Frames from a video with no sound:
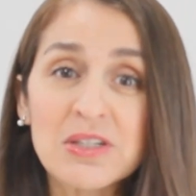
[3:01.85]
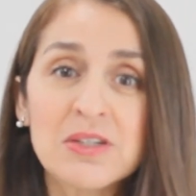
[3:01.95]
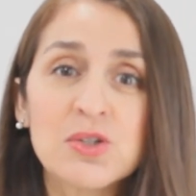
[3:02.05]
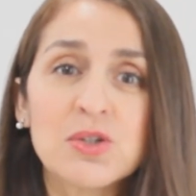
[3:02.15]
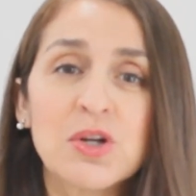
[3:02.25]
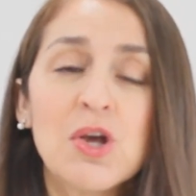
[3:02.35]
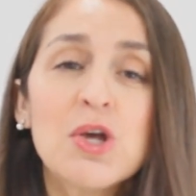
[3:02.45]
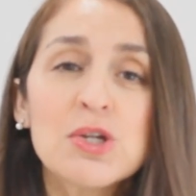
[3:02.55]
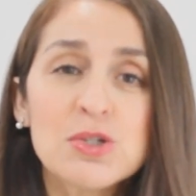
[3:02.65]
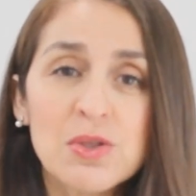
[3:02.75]
attention
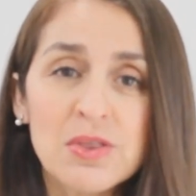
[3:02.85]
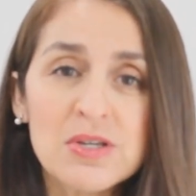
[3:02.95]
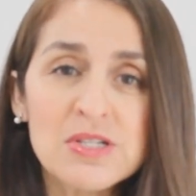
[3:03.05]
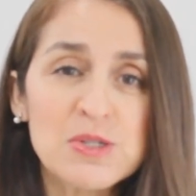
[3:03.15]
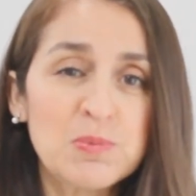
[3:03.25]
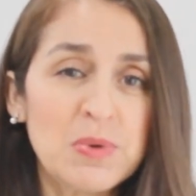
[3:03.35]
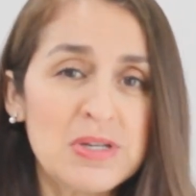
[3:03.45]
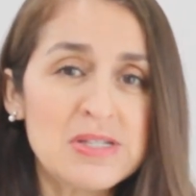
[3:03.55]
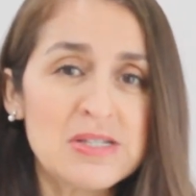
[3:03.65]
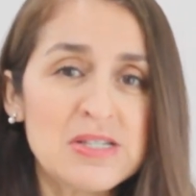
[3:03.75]
to these
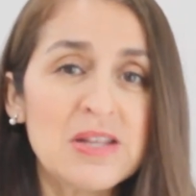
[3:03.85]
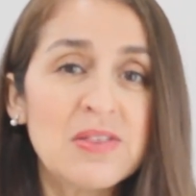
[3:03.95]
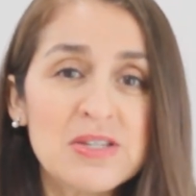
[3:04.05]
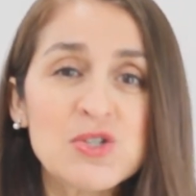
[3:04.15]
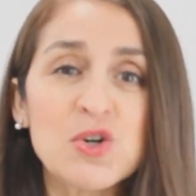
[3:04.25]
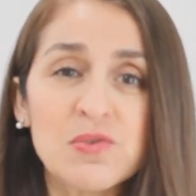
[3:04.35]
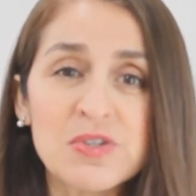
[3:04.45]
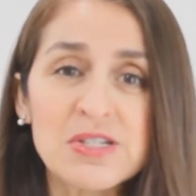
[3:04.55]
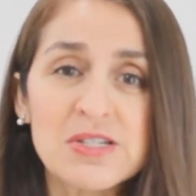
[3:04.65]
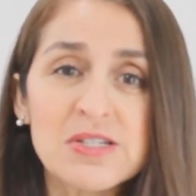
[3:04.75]
spaces and these
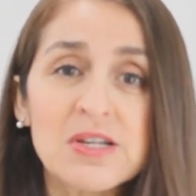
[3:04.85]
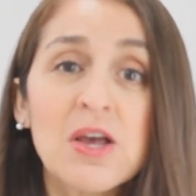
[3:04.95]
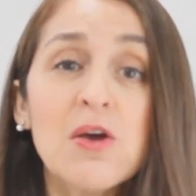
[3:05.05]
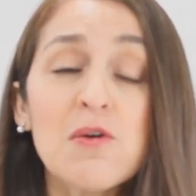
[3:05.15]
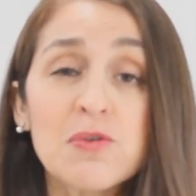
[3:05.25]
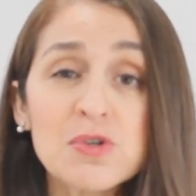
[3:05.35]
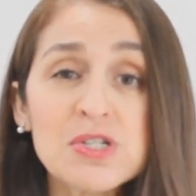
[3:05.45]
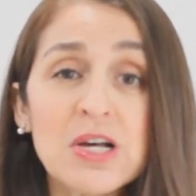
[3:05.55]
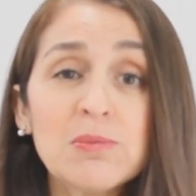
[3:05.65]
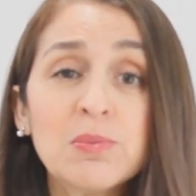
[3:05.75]
surfaces. For
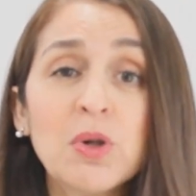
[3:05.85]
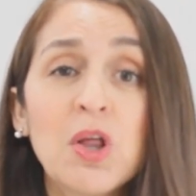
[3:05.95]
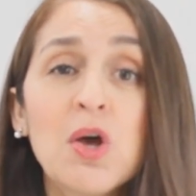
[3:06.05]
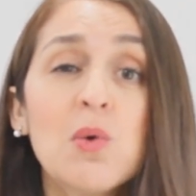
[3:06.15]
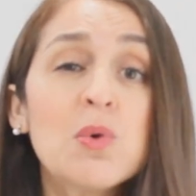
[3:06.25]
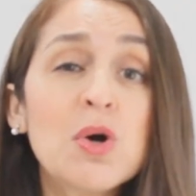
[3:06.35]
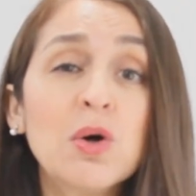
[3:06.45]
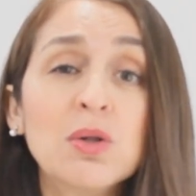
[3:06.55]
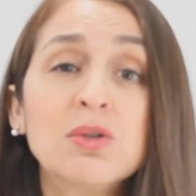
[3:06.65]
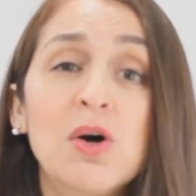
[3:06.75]
example, we
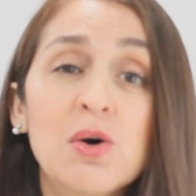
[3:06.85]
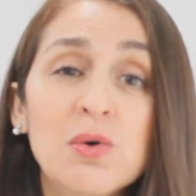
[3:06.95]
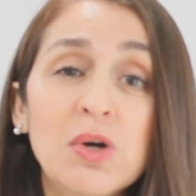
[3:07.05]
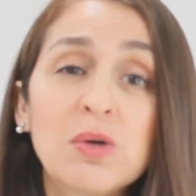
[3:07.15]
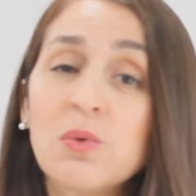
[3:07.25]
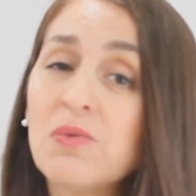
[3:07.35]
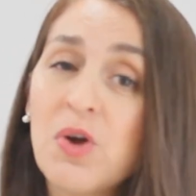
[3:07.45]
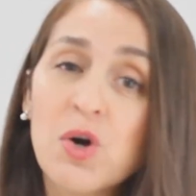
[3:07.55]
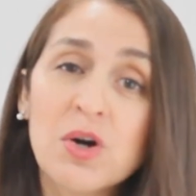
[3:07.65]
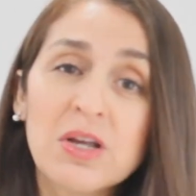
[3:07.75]
all know and we've
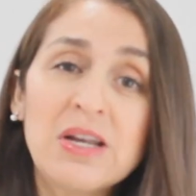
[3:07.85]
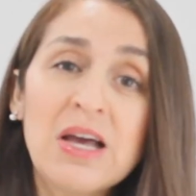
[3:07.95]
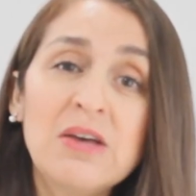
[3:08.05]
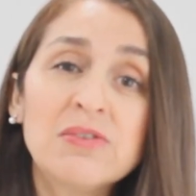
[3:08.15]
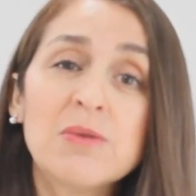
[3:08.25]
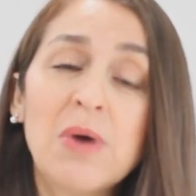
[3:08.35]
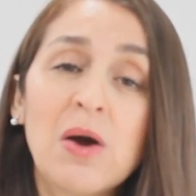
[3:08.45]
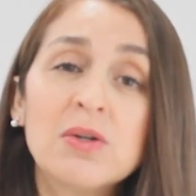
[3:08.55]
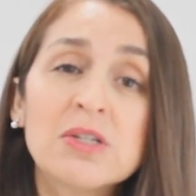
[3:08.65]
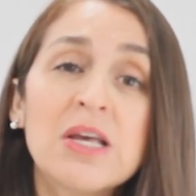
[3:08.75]
heard enough
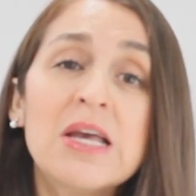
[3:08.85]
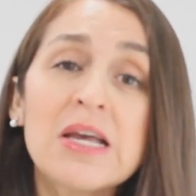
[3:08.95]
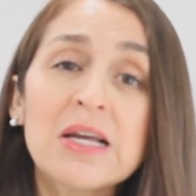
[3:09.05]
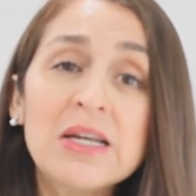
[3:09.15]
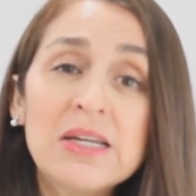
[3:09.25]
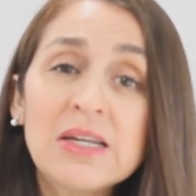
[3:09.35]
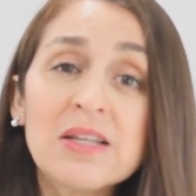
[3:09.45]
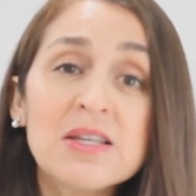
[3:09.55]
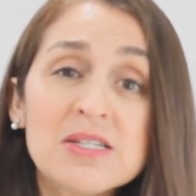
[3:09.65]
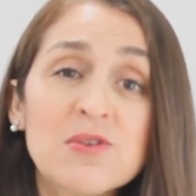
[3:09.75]
about cleaning and
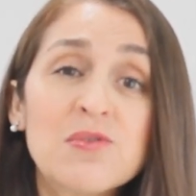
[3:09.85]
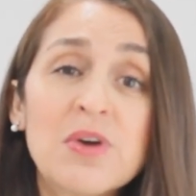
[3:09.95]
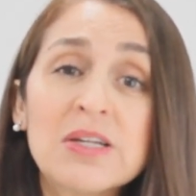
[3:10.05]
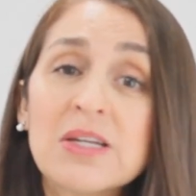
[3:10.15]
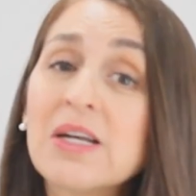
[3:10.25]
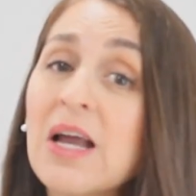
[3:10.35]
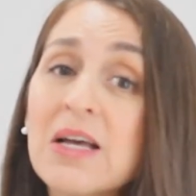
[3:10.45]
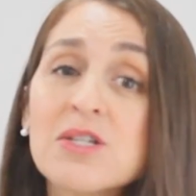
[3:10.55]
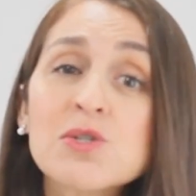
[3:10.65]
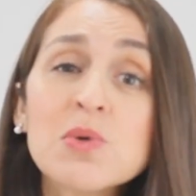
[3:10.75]
disinfecting
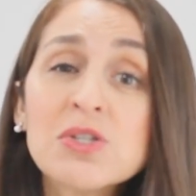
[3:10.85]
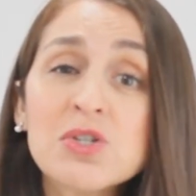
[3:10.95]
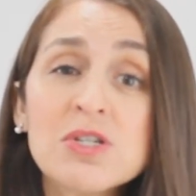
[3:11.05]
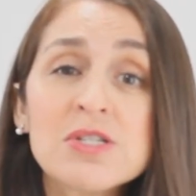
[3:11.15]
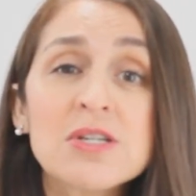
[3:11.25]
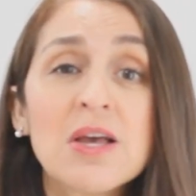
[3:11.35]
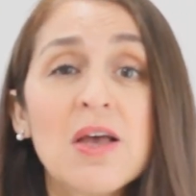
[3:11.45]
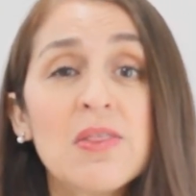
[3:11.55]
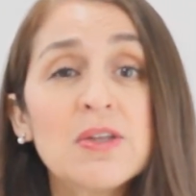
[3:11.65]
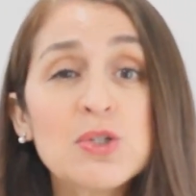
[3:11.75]
light switches,
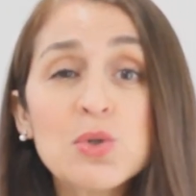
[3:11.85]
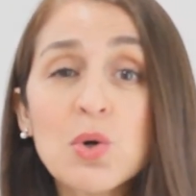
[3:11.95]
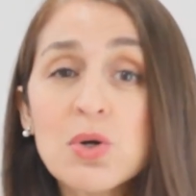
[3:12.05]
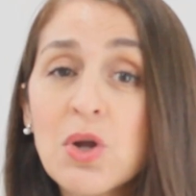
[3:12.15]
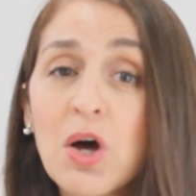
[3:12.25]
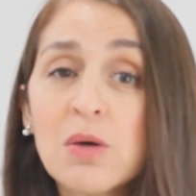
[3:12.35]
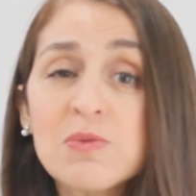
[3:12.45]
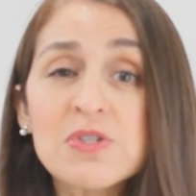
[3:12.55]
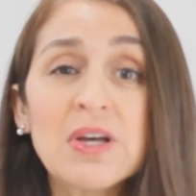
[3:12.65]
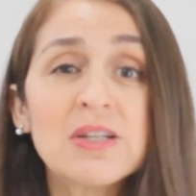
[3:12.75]
the
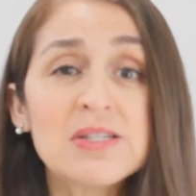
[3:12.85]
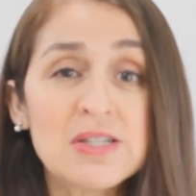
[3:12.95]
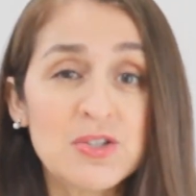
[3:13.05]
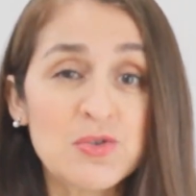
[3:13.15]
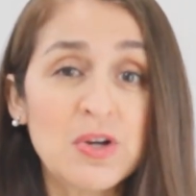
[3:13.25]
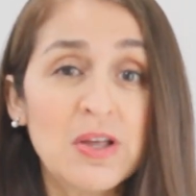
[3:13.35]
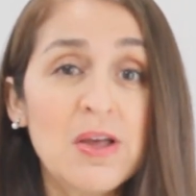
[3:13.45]
doorknobs, etc.